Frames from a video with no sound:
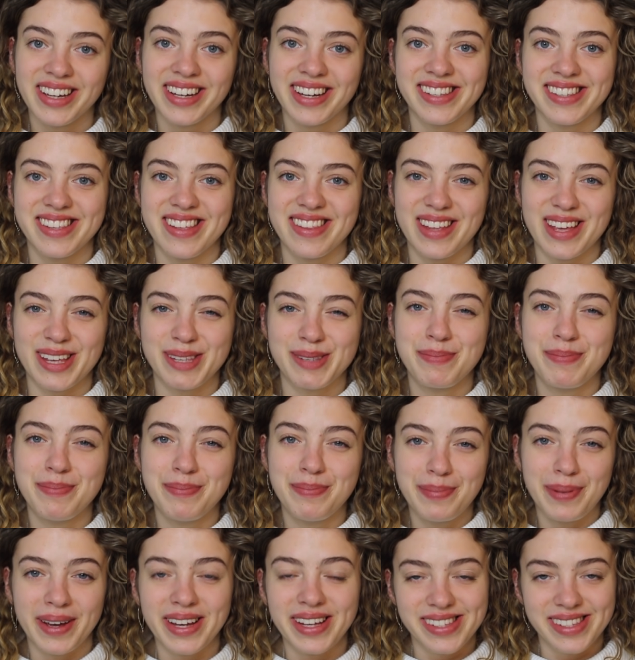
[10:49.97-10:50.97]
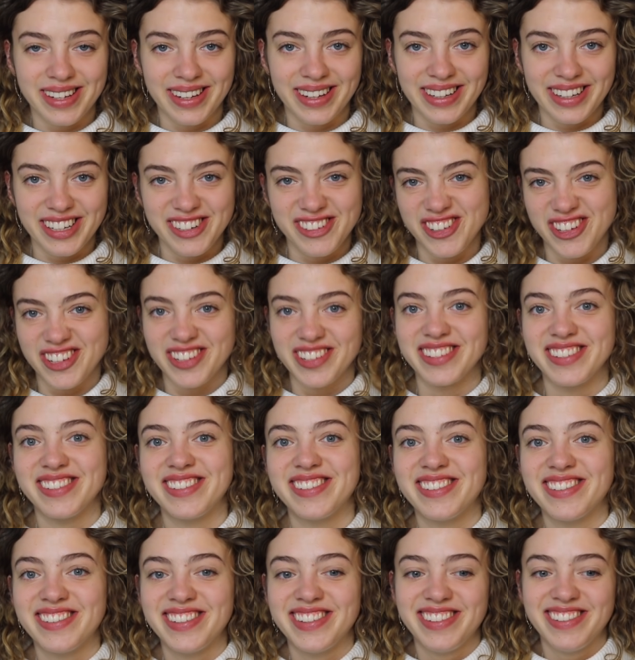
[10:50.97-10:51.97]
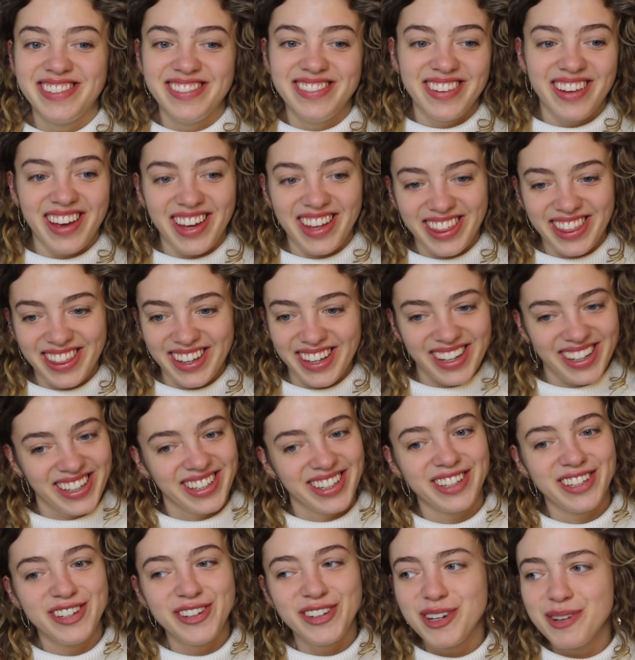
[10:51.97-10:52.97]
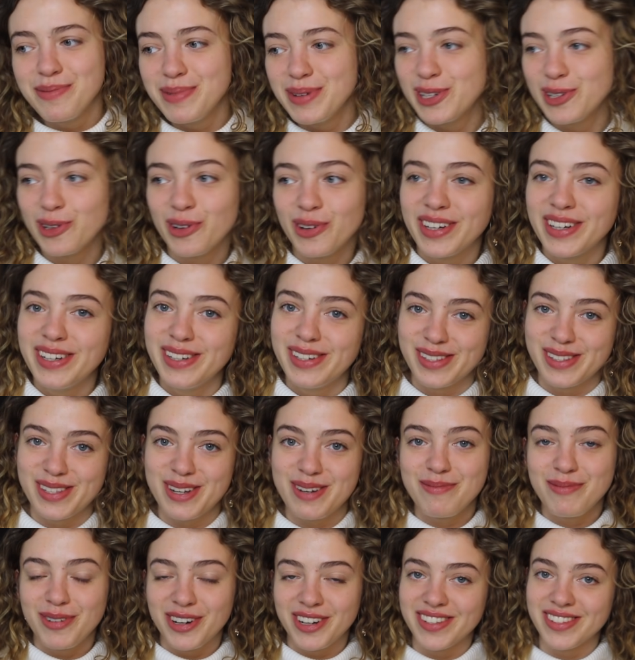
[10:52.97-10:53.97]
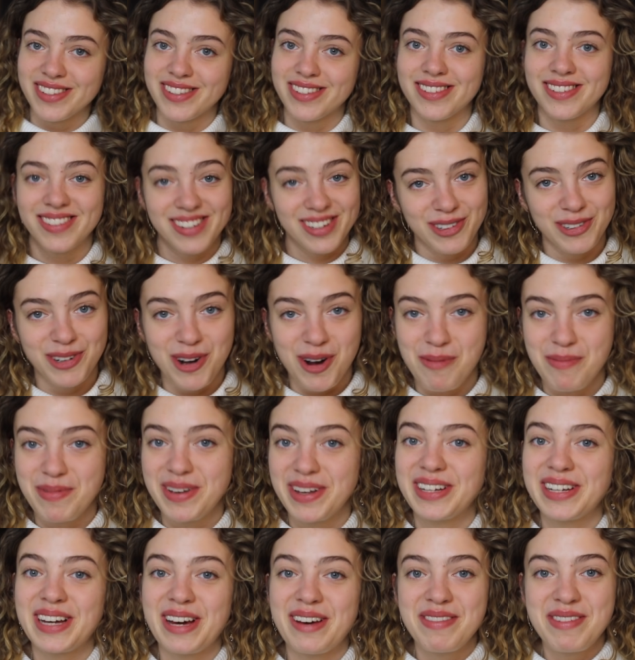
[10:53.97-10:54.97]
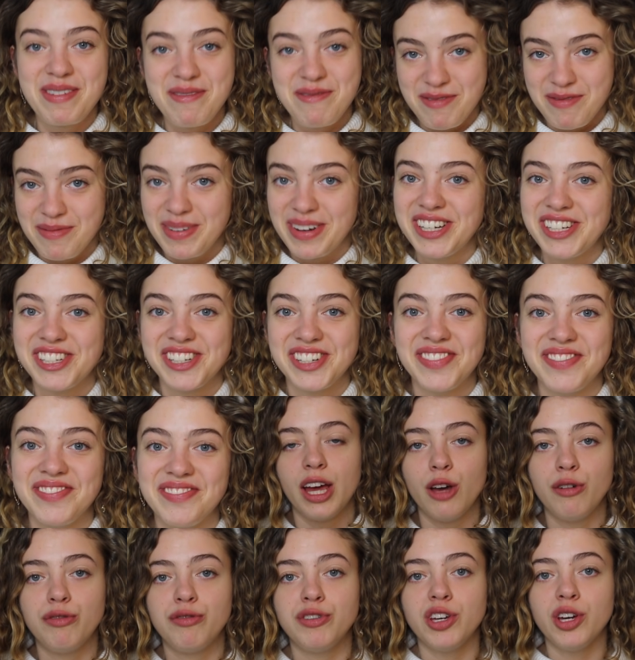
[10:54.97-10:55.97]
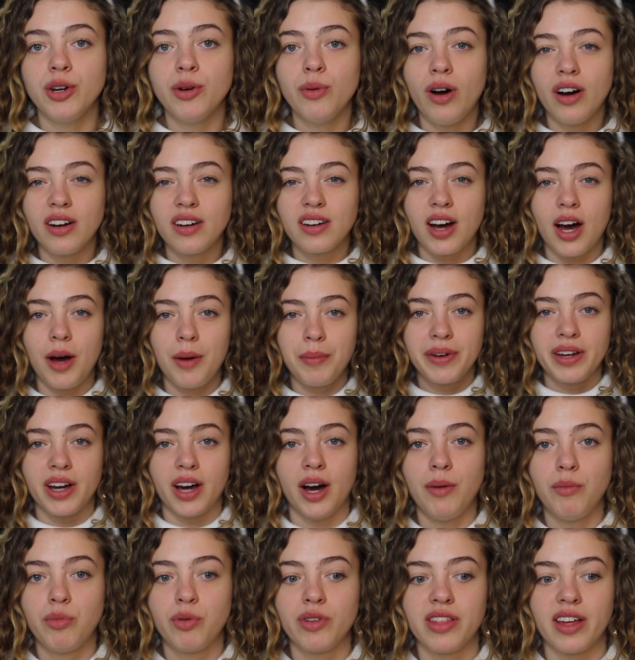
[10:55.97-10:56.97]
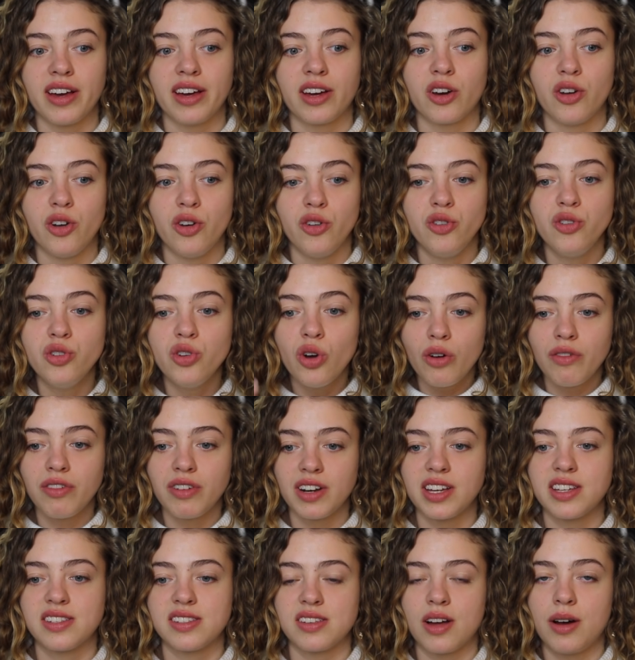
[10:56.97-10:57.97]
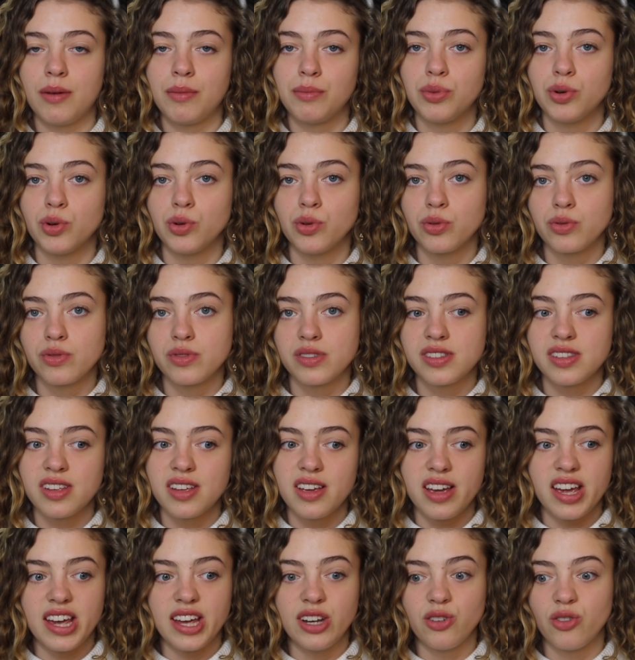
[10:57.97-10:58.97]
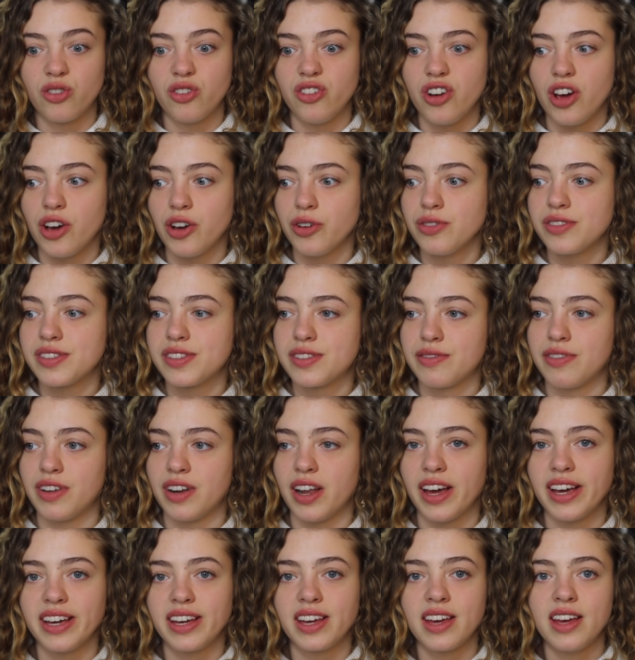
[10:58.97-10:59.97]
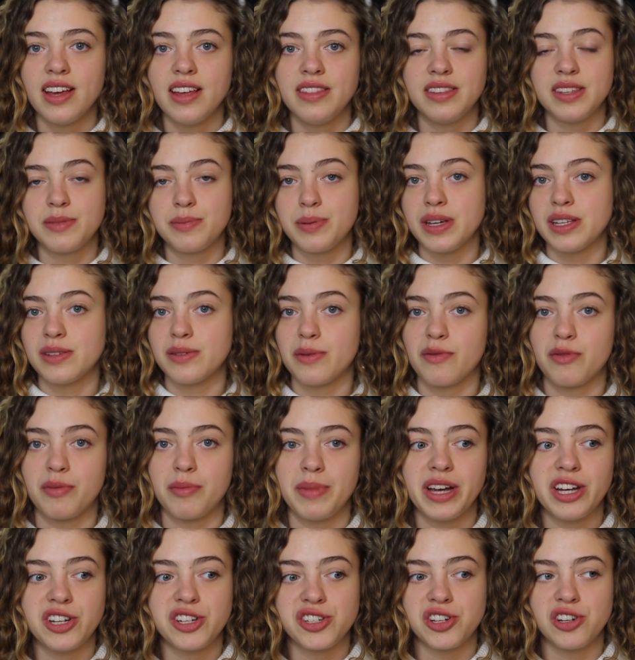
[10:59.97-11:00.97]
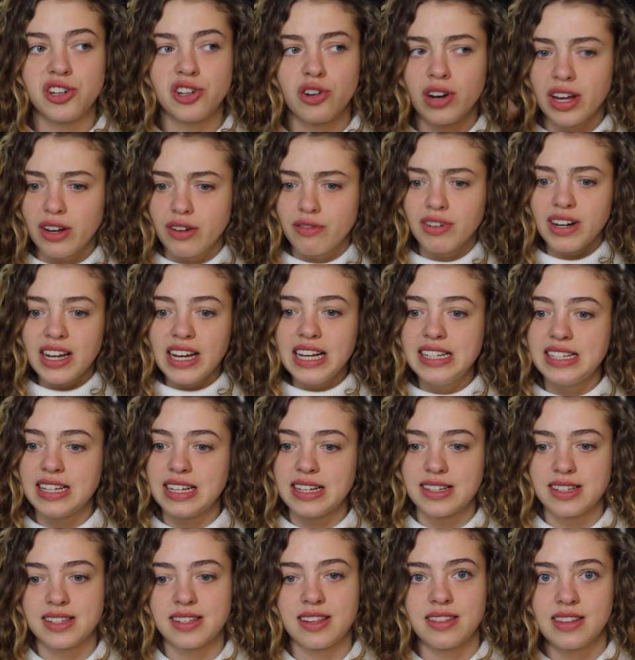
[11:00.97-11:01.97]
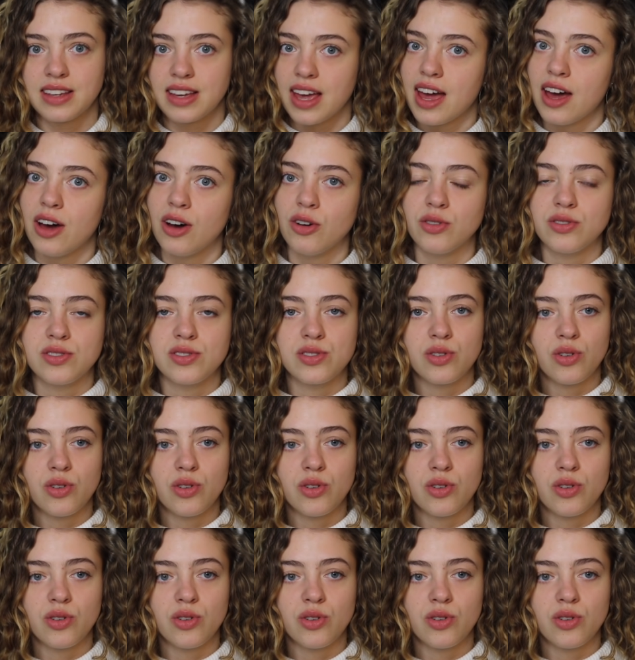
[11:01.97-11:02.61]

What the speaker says: because then that's basically just nothing and you could be talking to someone and still copying down the information. If you are coming up with like novel examples in your notes for like this piece of information, you're like relating it to something else